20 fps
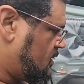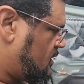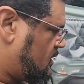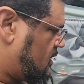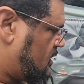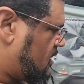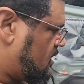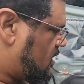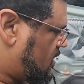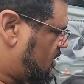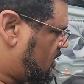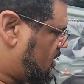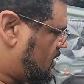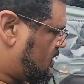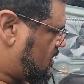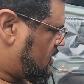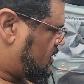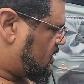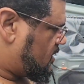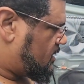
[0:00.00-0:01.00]

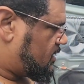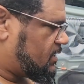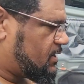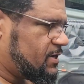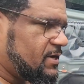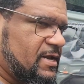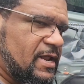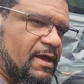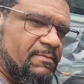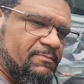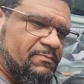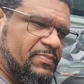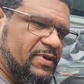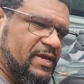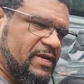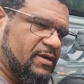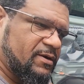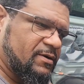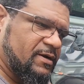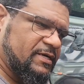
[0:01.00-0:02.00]
not
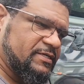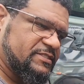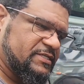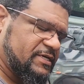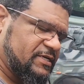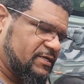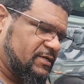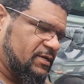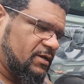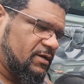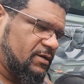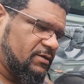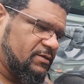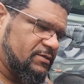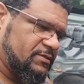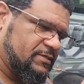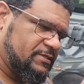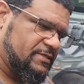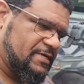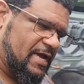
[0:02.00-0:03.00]
bigger as in
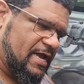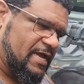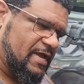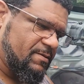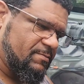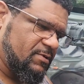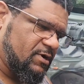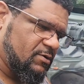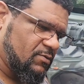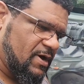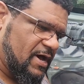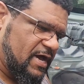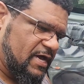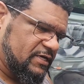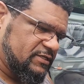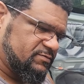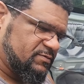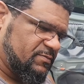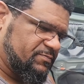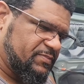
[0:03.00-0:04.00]
diameter
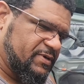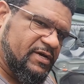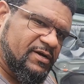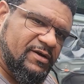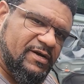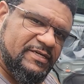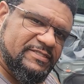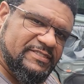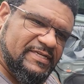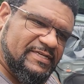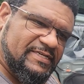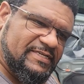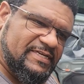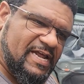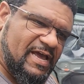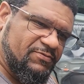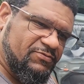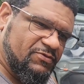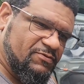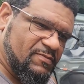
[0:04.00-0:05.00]
wise, but bigger as in
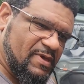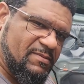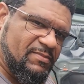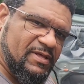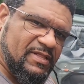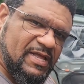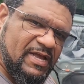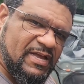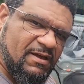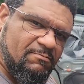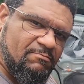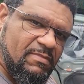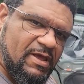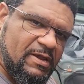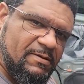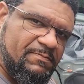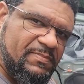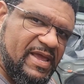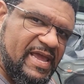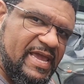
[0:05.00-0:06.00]
depth, maybe like a
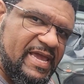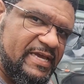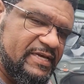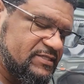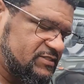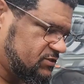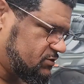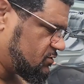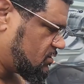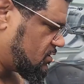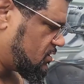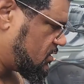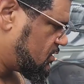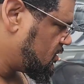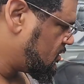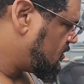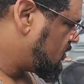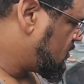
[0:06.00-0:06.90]
mid bass or